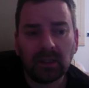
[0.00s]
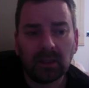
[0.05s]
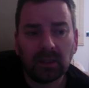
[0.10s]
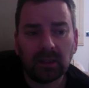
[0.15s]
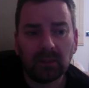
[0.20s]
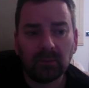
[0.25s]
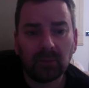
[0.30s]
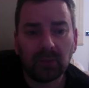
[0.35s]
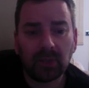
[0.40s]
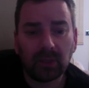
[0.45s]

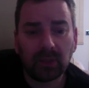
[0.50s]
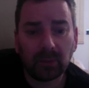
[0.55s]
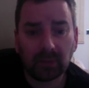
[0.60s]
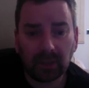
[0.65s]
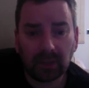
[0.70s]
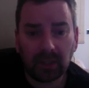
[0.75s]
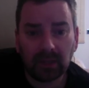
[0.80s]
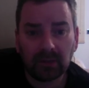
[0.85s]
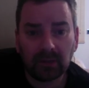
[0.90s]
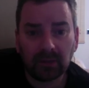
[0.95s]
which I would
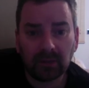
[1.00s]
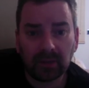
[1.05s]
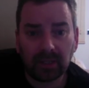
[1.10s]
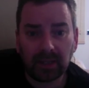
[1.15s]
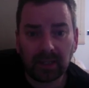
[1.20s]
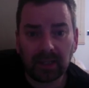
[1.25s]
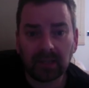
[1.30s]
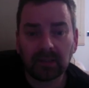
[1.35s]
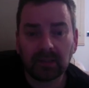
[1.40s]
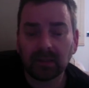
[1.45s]
like to
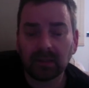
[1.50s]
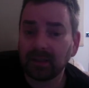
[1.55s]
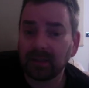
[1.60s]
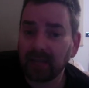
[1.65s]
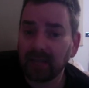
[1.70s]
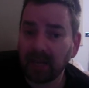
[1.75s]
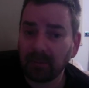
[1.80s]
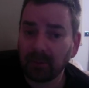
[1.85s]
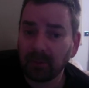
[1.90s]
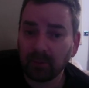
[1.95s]
connect and
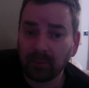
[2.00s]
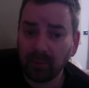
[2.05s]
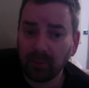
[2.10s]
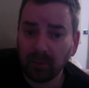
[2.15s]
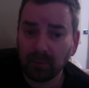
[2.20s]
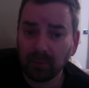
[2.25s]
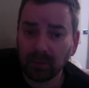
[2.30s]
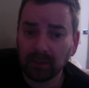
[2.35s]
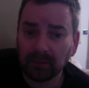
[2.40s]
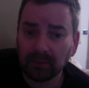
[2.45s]
capture
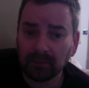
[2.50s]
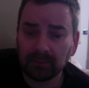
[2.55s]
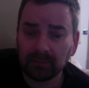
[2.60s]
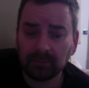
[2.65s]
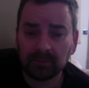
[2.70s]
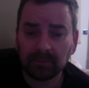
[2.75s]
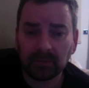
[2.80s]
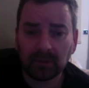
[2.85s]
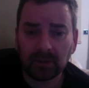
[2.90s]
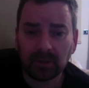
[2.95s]
properly,
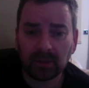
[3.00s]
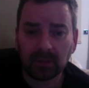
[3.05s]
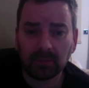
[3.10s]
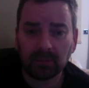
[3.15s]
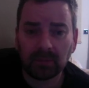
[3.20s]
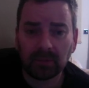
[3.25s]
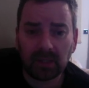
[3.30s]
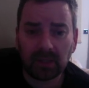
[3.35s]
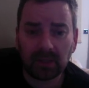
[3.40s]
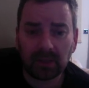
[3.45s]
some
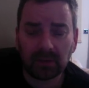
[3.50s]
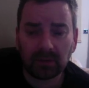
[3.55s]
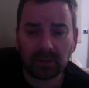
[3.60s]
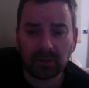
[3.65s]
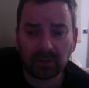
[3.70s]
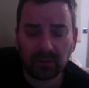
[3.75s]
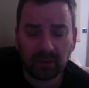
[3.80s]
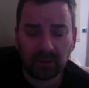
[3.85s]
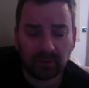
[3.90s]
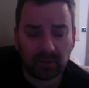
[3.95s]
decent
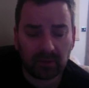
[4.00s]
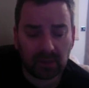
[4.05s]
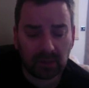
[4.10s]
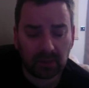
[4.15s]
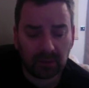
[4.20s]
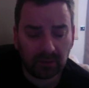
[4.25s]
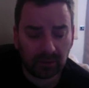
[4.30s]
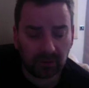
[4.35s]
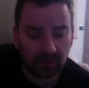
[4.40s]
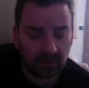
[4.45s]
screen
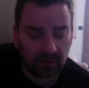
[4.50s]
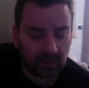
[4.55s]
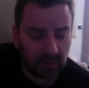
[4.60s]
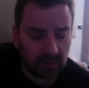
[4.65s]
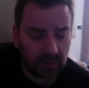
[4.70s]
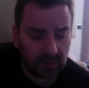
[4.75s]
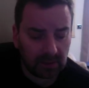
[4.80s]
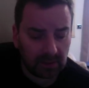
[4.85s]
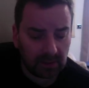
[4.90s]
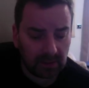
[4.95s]
resolutions.
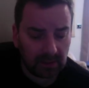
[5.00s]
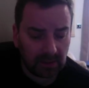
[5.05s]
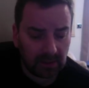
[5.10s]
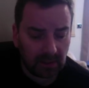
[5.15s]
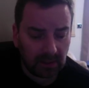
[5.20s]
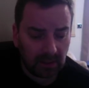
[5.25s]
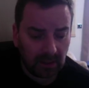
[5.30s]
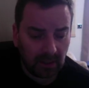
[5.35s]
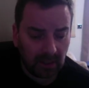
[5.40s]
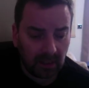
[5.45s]

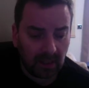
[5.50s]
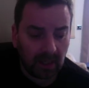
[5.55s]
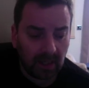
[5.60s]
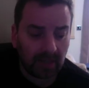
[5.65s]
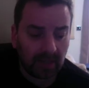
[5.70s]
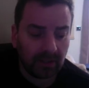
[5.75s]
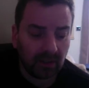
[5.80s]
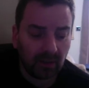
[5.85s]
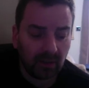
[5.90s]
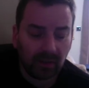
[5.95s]
I
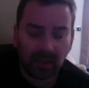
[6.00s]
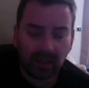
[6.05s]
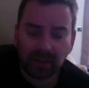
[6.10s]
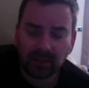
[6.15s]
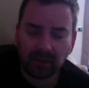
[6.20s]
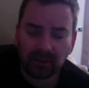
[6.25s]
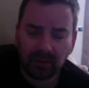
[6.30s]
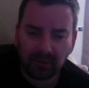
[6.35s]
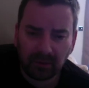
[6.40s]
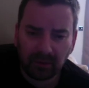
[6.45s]
know I could
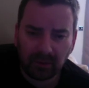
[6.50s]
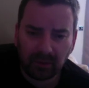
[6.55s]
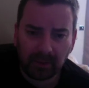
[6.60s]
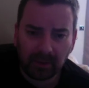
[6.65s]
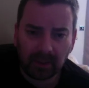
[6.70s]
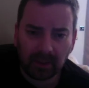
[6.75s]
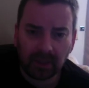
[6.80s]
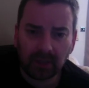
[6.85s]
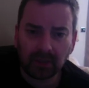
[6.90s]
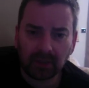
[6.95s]
do it through
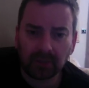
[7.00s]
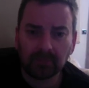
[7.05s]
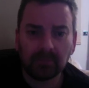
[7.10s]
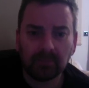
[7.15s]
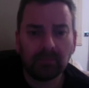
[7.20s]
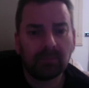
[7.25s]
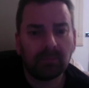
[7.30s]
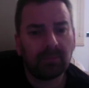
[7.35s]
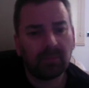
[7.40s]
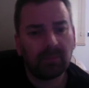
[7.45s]
emulation,
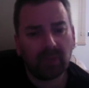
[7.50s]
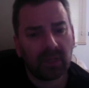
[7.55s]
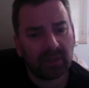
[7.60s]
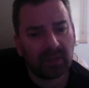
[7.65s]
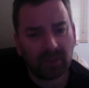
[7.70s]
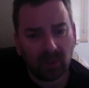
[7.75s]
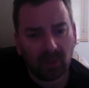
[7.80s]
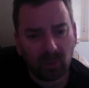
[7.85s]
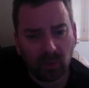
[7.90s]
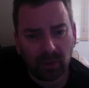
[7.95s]
but I
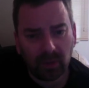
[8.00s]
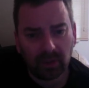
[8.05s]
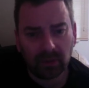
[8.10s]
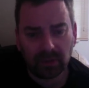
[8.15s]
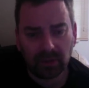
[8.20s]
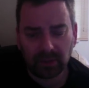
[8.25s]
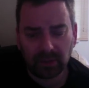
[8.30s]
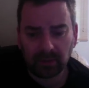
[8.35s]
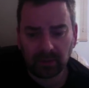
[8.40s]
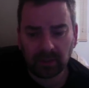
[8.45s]
don't want to
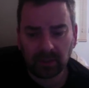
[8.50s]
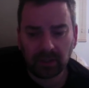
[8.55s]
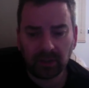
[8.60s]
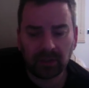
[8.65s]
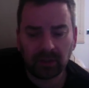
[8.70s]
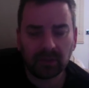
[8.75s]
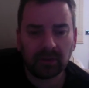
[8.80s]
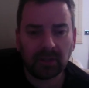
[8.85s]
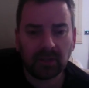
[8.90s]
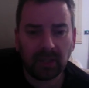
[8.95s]
use
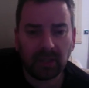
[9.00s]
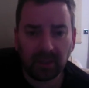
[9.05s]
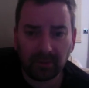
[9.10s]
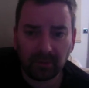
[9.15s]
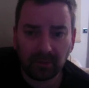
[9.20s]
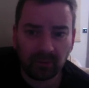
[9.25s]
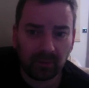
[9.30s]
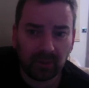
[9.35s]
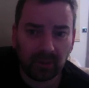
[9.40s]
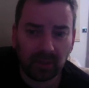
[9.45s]
emulation. I have
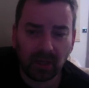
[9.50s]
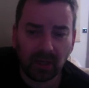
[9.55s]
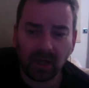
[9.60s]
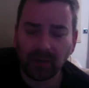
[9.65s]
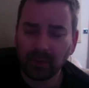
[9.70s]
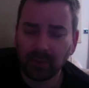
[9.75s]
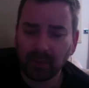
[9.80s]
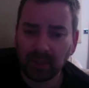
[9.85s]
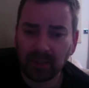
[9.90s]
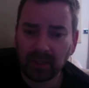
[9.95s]
the real
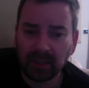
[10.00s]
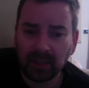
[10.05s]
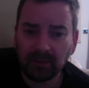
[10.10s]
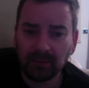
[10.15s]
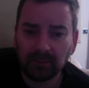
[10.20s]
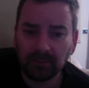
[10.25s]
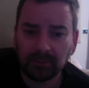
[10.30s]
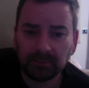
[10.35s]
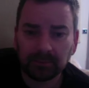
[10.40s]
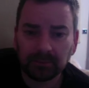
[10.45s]
hardware here.
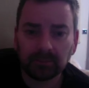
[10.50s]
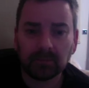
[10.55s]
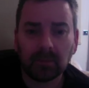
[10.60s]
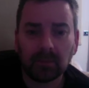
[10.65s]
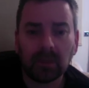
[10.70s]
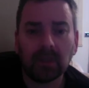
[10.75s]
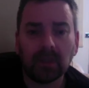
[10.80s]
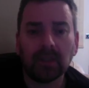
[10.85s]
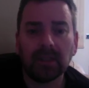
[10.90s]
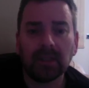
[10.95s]

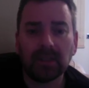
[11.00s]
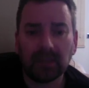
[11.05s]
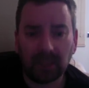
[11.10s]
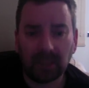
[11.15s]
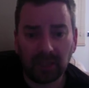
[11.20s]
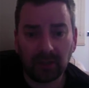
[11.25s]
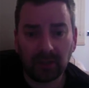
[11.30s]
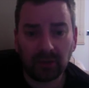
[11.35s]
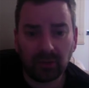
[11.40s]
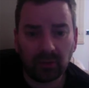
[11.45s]

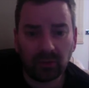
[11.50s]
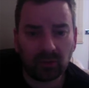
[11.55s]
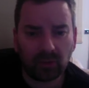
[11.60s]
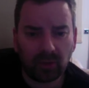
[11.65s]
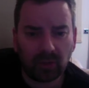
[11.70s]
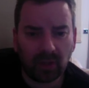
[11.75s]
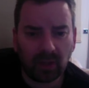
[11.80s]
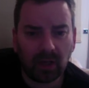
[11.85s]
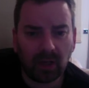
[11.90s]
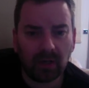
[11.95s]
Let's use
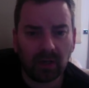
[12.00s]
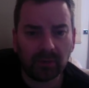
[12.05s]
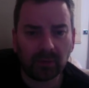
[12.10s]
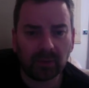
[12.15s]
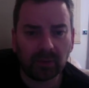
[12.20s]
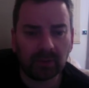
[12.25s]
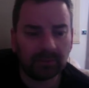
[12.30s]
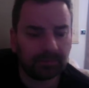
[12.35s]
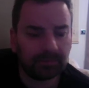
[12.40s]
real hardware.